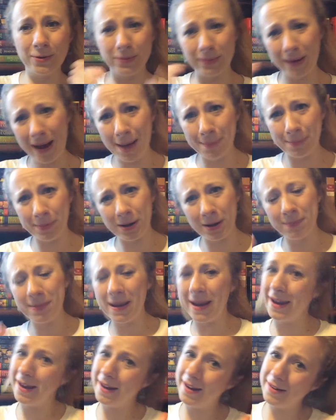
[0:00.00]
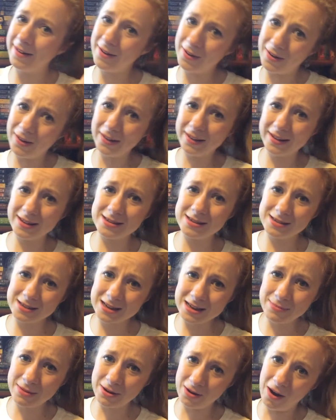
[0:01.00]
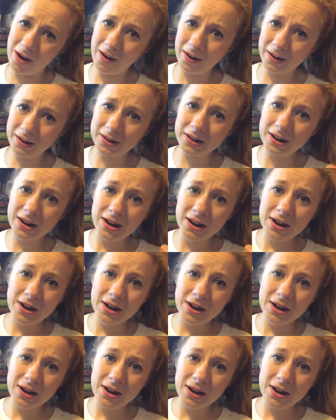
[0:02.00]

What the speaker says: wrap-up and August TBR.